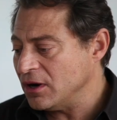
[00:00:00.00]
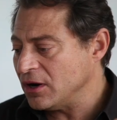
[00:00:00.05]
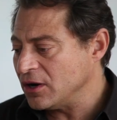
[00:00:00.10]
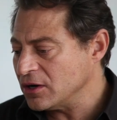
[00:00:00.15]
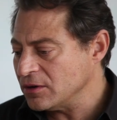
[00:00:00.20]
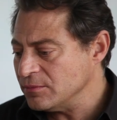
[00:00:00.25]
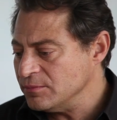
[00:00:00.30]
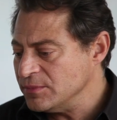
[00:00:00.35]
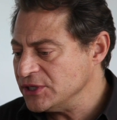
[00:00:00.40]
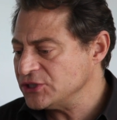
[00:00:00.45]

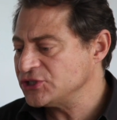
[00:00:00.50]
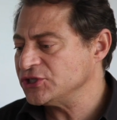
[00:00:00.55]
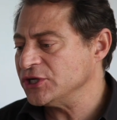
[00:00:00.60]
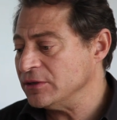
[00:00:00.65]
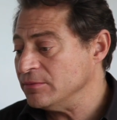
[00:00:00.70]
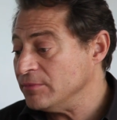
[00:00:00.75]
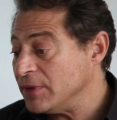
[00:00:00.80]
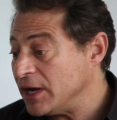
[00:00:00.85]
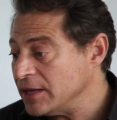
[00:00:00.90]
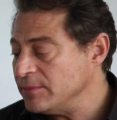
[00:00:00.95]
Our
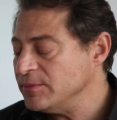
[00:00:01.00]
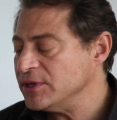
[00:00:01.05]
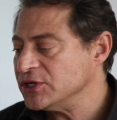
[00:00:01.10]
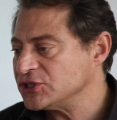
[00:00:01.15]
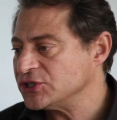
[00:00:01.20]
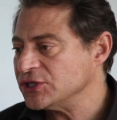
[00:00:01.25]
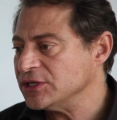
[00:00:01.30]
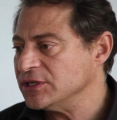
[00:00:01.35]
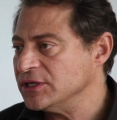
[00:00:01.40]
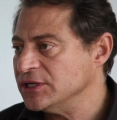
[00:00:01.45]
mission, my
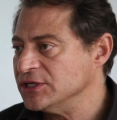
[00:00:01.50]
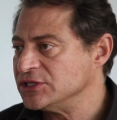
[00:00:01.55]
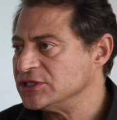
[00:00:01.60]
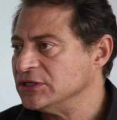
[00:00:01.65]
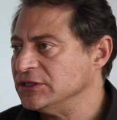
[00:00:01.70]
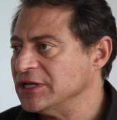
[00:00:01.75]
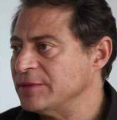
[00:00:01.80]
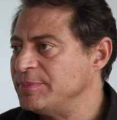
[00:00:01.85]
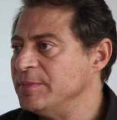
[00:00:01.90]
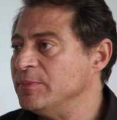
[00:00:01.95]
mission, is
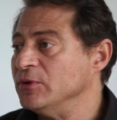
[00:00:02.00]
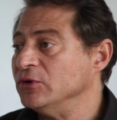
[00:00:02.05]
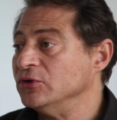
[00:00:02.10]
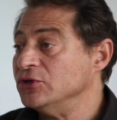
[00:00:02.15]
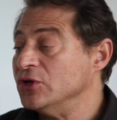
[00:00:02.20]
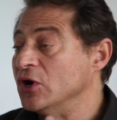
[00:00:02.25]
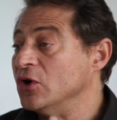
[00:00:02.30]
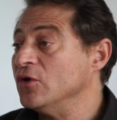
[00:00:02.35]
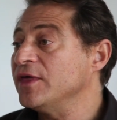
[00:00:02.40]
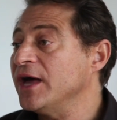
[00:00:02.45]
to let people
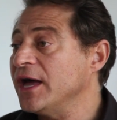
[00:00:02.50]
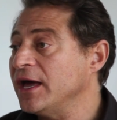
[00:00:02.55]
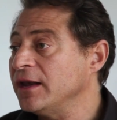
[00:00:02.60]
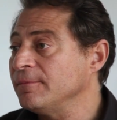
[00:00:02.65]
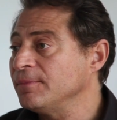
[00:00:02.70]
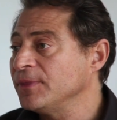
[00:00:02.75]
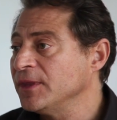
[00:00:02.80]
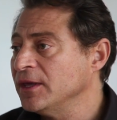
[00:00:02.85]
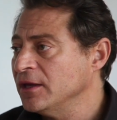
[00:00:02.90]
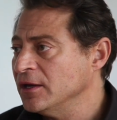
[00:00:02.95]
know
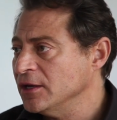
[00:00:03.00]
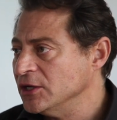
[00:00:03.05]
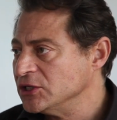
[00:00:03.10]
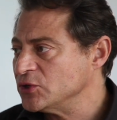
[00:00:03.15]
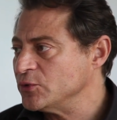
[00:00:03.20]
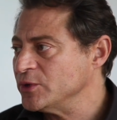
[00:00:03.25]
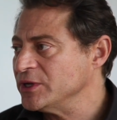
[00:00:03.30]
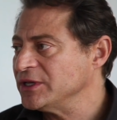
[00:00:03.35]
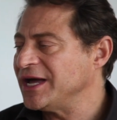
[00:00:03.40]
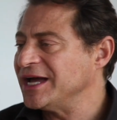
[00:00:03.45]
that,
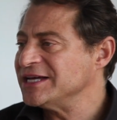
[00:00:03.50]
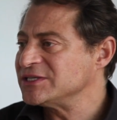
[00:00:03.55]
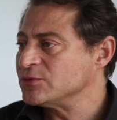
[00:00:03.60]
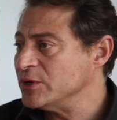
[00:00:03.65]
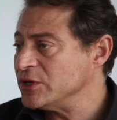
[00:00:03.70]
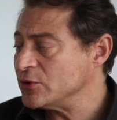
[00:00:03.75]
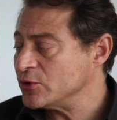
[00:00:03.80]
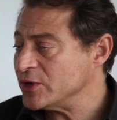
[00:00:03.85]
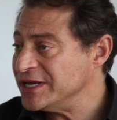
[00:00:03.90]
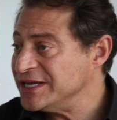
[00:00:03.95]
to realize
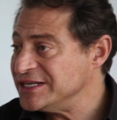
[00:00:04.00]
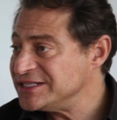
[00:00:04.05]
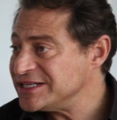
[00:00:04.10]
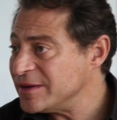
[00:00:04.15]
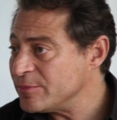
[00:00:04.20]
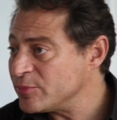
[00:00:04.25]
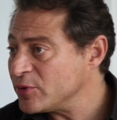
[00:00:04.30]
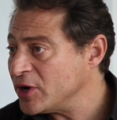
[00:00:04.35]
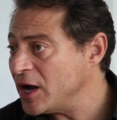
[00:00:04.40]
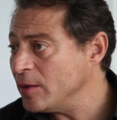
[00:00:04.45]
when there is
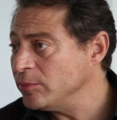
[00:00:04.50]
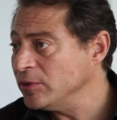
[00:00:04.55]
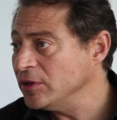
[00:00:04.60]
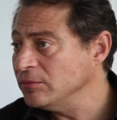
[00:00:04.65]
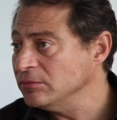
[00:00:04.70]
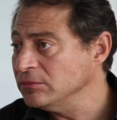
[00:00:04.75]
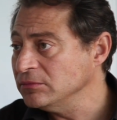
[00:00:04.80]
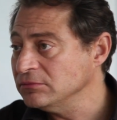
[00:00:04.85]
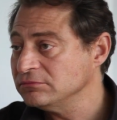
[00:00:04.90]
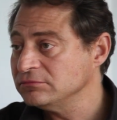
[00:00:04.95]
a
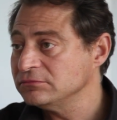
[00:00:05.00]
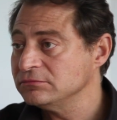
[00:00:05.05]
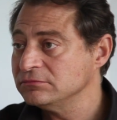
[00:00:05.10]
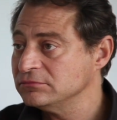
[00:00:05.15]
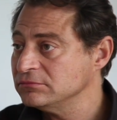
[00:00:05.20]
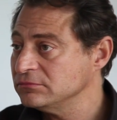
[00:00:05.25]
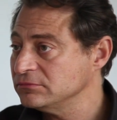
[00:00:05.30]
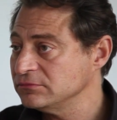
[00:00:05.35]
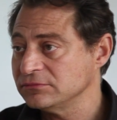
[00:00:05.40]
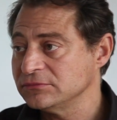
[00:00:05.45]
problem,
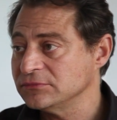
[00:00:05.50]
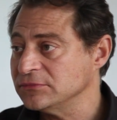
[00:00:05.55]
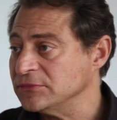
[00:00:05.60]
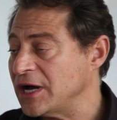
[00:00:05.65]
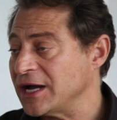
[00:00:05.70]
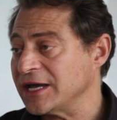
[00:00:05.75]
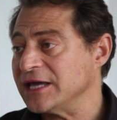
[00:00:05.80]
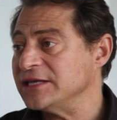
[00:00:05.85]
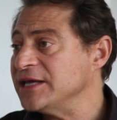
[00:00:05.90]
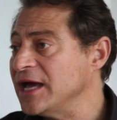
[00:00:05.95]

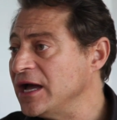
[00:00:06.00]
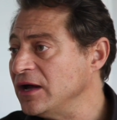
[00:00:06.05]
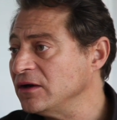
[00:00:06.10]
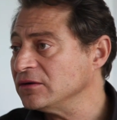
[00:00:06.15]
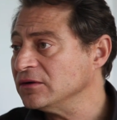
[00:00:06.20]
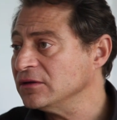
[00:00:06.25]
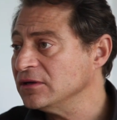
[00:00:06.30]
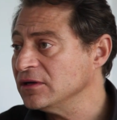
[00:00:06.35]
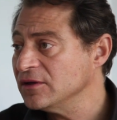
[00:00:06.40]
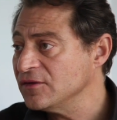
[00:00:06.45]
knock it
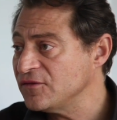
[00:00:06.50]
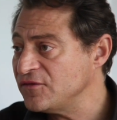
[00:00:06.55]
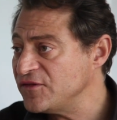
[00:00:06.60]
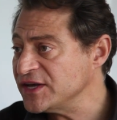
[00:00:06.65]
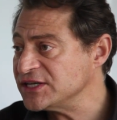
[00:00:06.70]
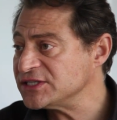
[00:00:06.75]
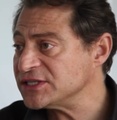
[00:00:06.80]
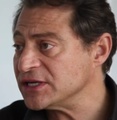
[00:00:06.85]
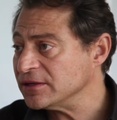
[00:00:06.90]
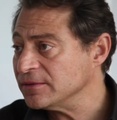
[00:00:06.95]
down,
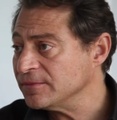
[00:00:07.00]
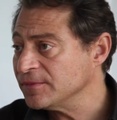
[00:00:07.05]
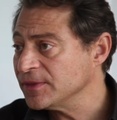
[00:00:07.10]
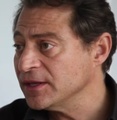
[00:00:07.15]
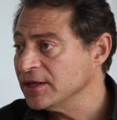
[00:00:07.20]
fix it.